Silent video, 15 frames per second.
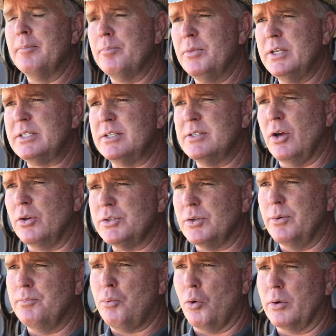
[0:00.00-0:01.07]
This is
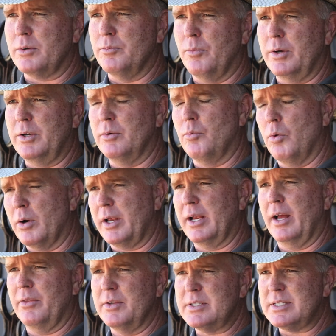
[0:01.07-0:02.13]
also important when you're
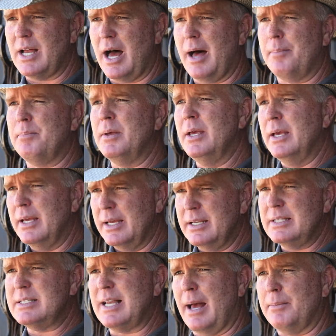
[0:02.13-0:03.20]
working on the stop.
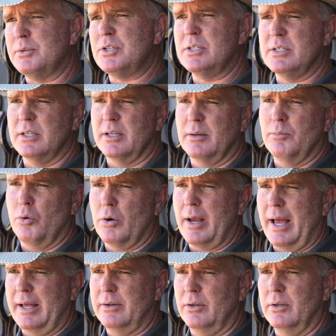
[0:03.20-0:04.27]
It establishes a little more
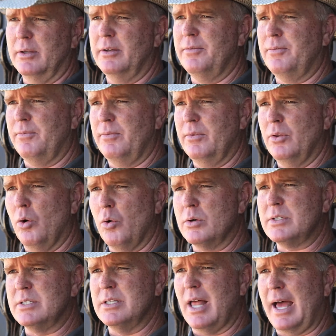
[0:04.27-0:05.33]
handle. If the
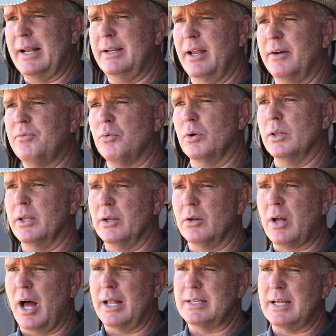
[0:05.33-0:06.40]
horse is light enough where a little
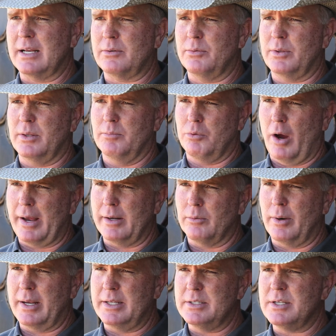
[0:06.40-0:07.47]
contact with the
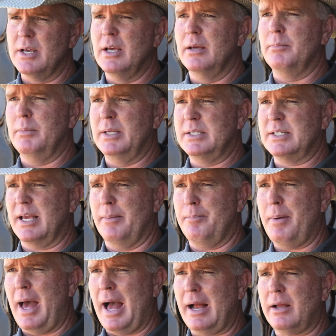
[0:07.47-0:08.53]
bridle reins means
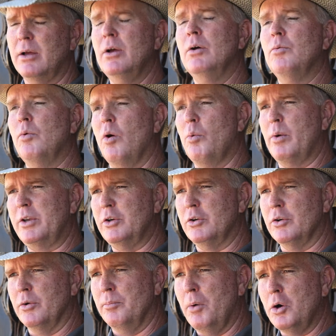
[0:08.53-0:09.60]
get back, well, when
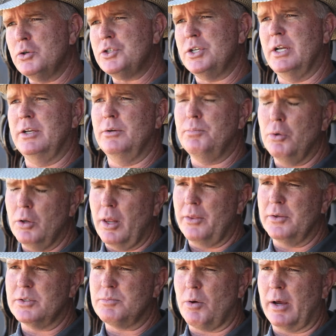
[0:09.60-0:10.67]
you're in motion and you pull
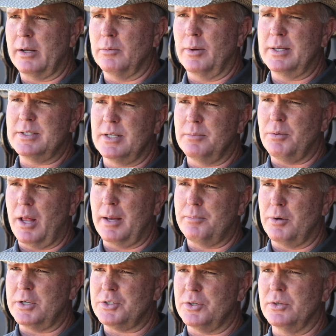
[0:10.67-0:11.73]
on those bridle reins and apply
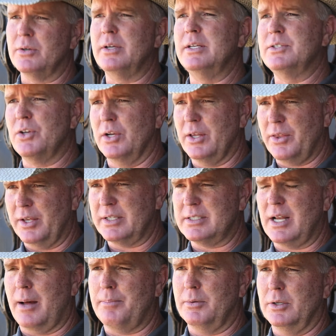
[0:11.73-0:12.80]
pressure, he's going to think
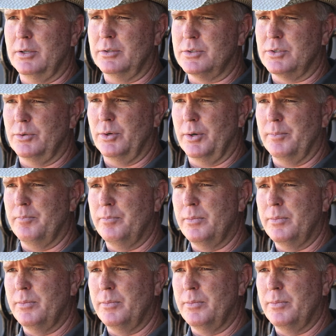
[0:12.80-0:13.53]
stop a little sooner.